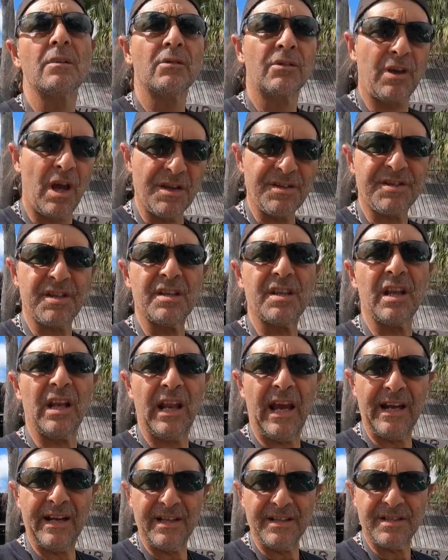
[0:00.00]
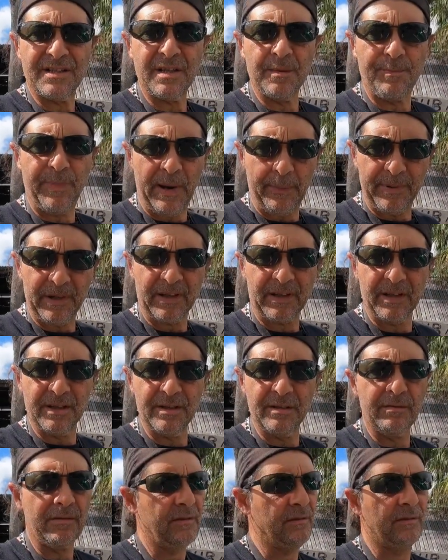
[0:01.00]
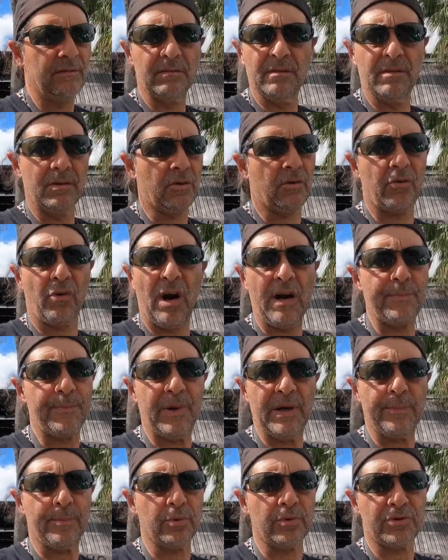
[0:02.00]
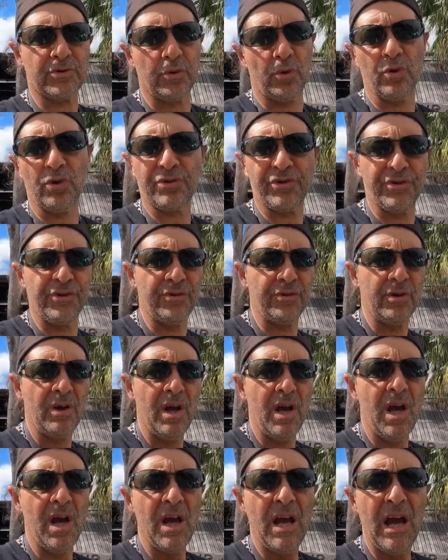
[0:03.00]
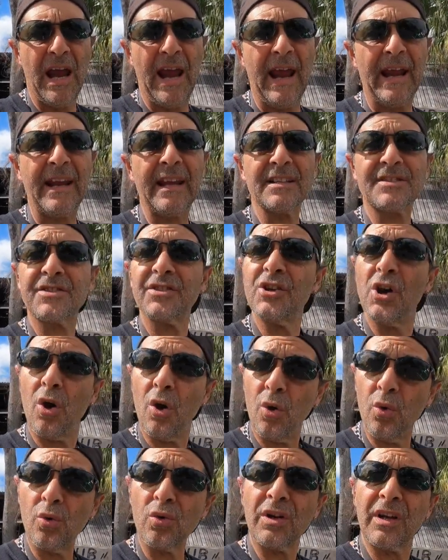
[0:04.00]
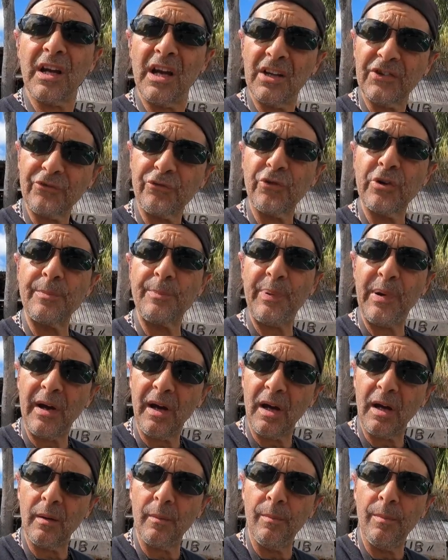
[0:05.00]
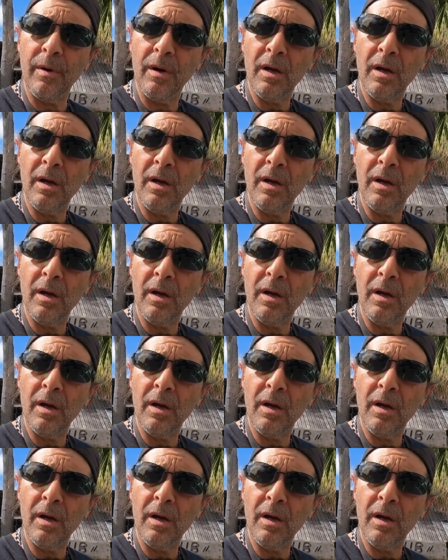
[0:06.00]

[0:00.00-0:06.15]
go see the ladies, the publican, great people to talk to, and it's an old country pub,